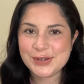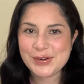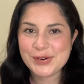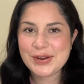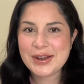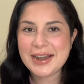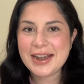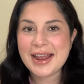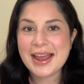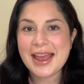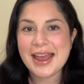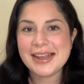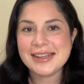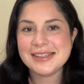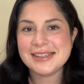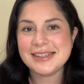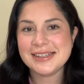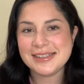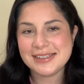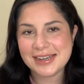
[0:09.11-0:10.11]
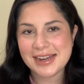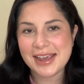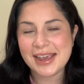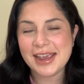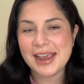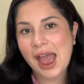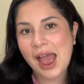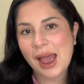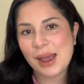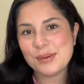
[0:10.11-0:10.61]
Karina and
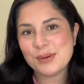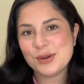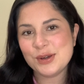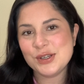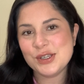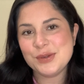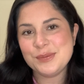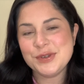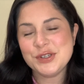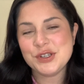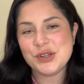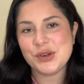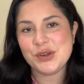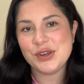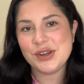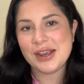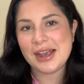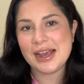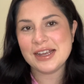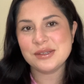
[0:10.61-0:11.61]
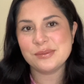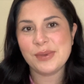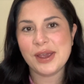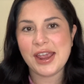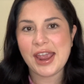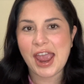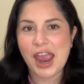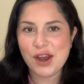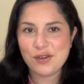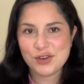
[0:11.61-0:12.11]
today I'm going to be showing you guys my
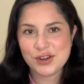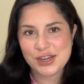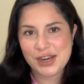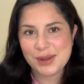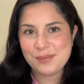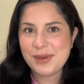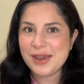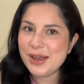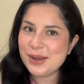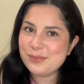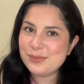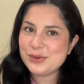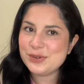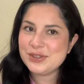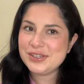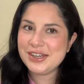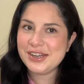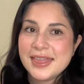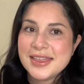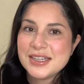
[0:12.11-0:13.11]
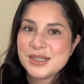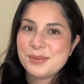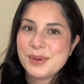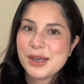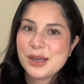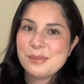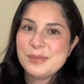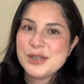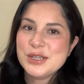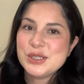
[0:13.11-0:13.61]
everyday makeup routine. This
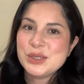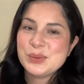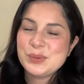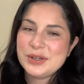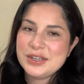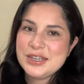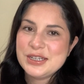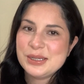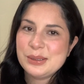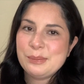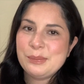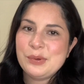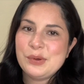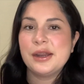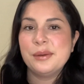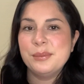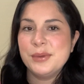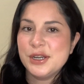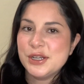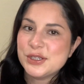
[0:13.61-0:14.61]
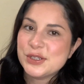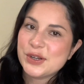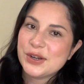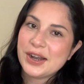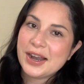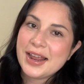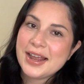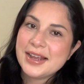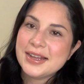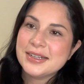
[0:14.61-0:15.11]
makeup is really simple, 10 minutes or
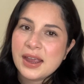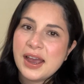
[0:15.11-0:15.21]
less.